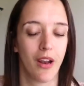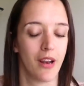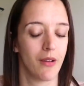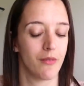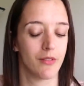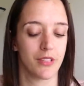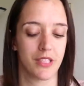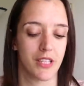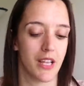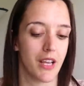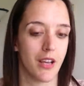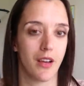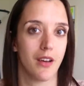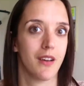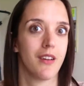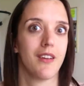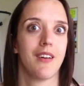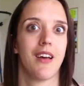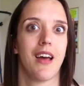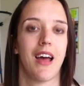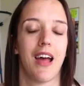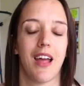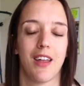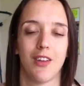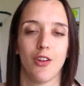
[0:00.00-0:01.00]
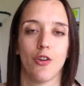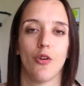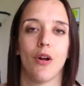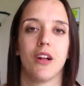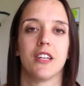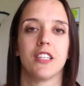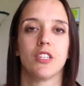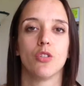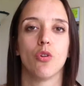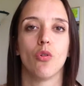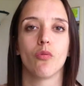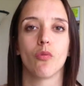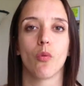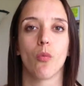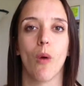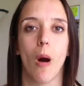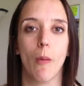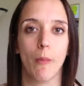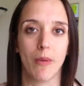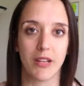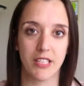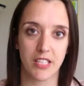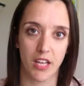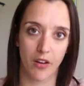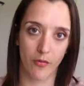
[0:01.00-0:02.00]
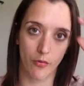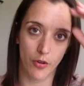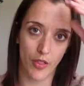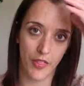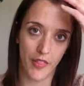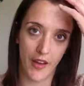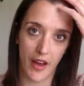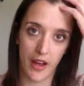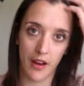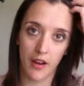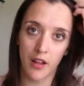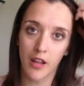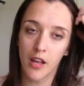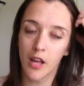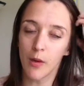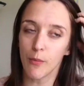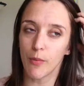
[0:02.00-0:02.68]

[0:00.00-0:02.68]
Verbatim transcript: And it was like, I, you know, I didn't overwhelm myself with that.